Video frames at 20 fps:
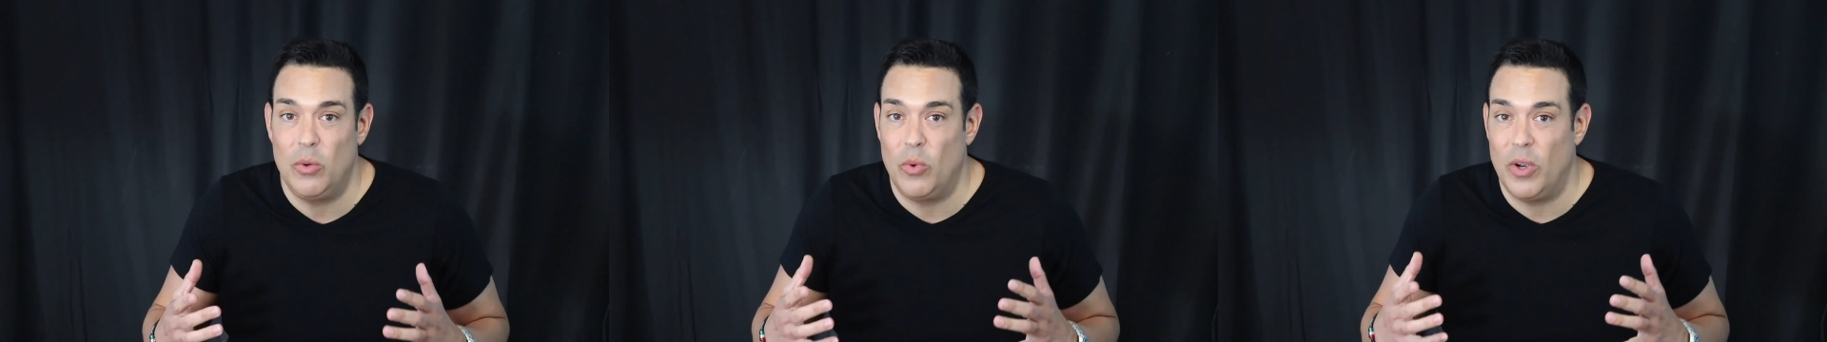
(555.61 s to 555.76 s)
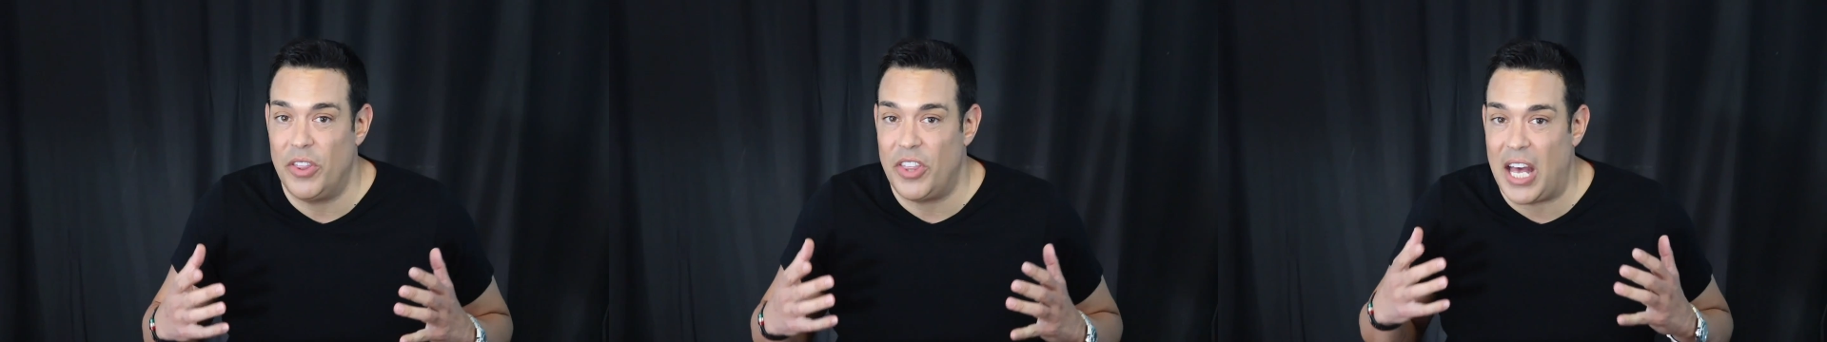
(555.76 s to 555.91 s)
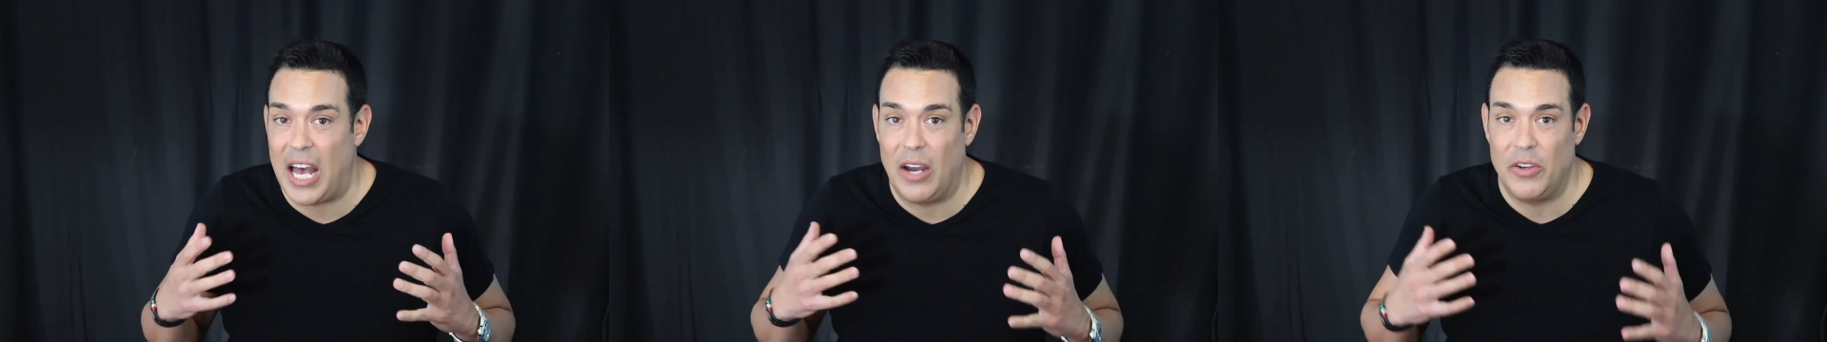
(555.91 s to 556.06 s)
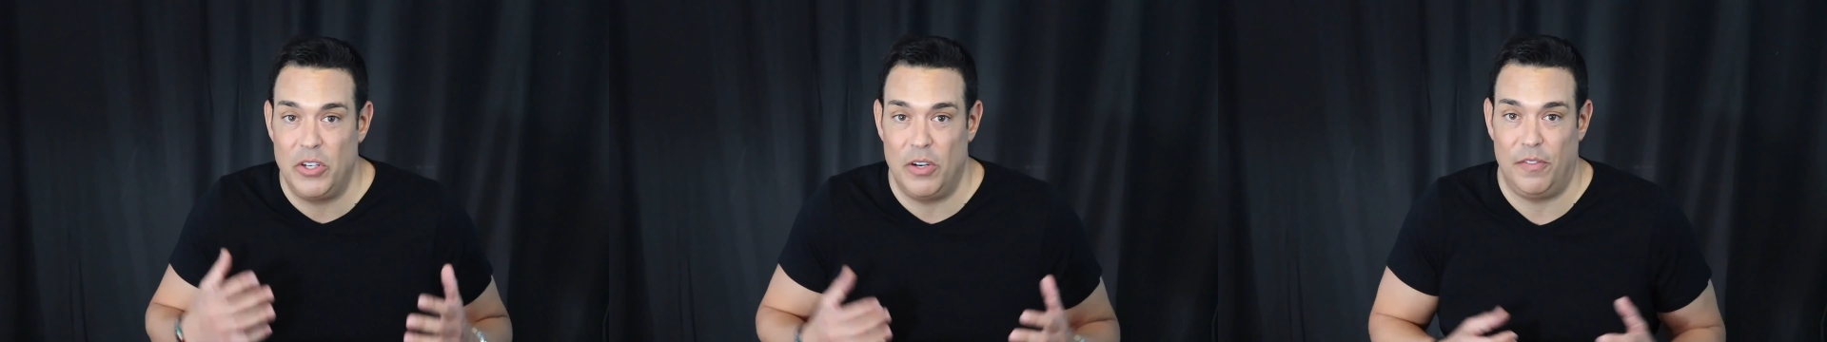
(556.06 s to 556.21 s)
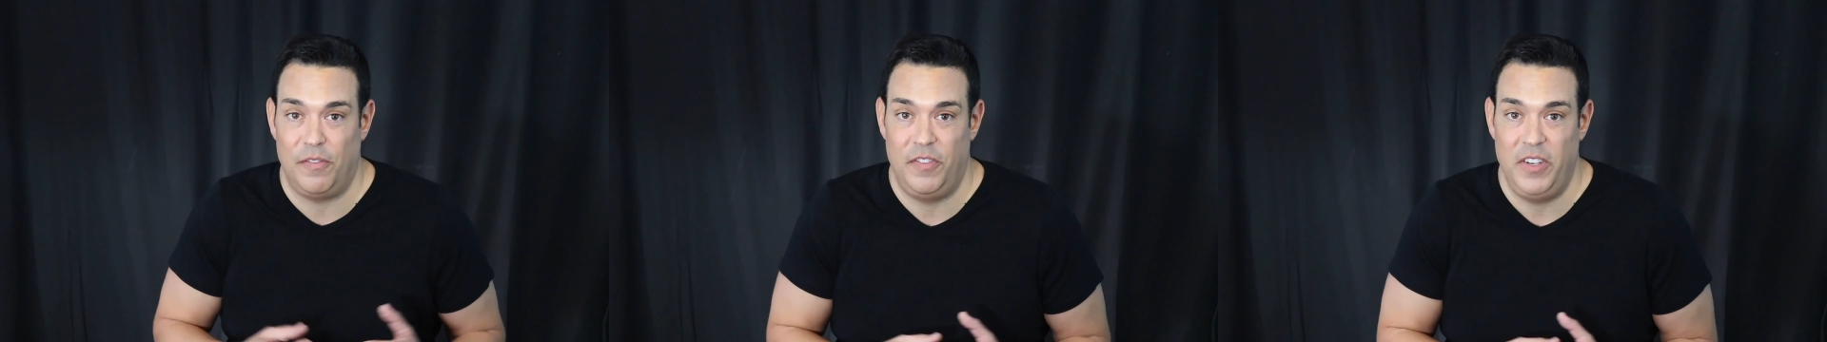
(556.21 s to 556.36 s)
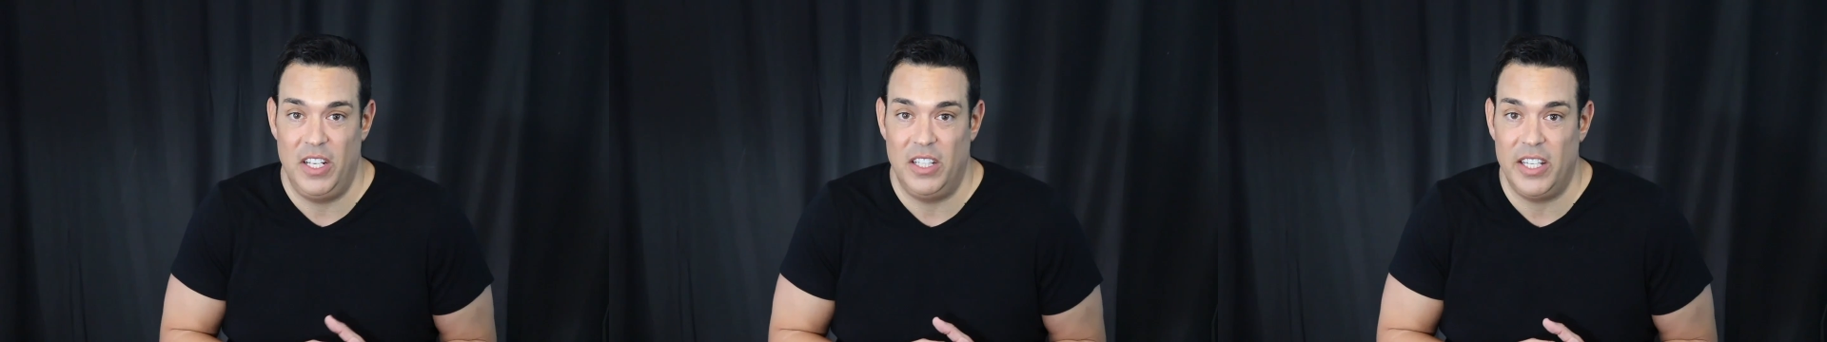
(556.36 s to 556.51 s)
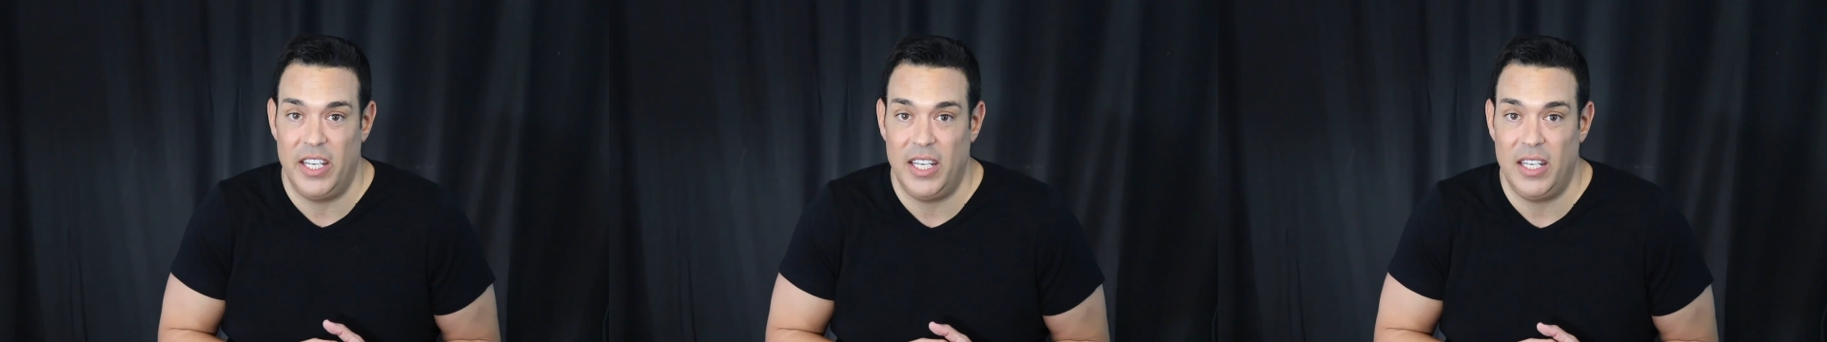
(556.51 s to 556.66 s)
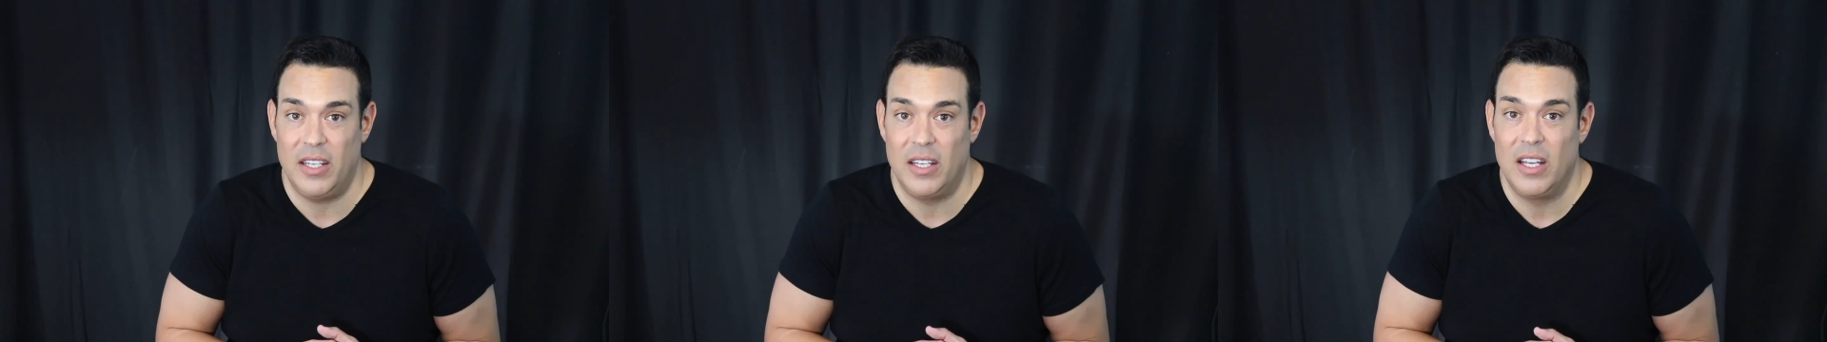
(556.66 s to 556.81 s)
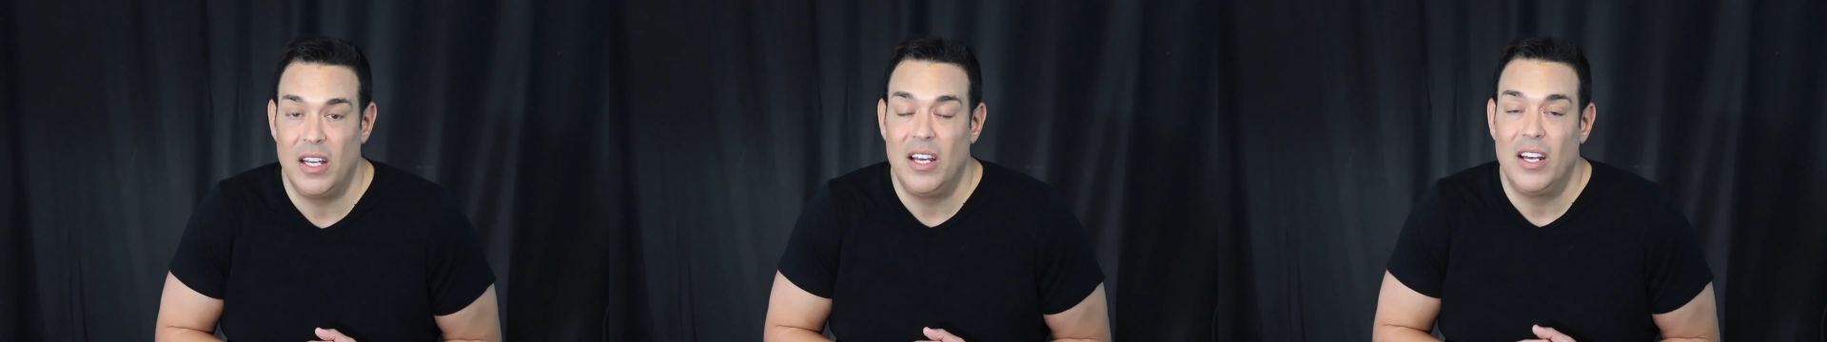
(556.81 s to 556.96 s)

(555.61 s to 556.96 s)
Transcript: with how you're feeling,